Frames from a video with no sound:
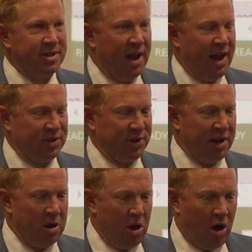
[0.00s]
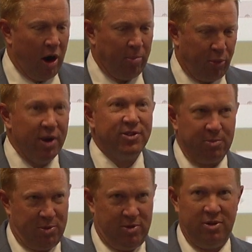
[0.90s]
that actually are
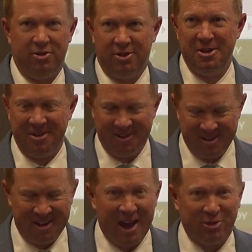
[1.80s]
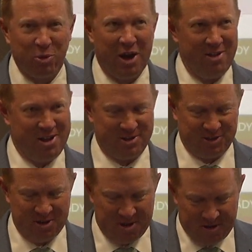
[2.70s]
principal as well
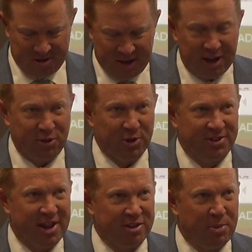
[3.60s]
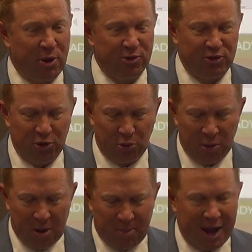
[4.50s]
as interest, as opposed to
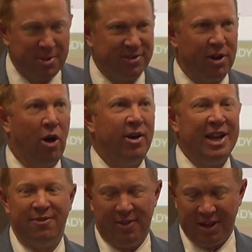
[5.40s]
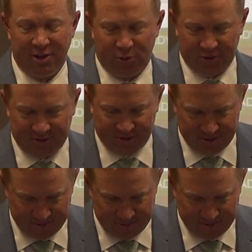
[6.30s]
payments that aren't even the interest,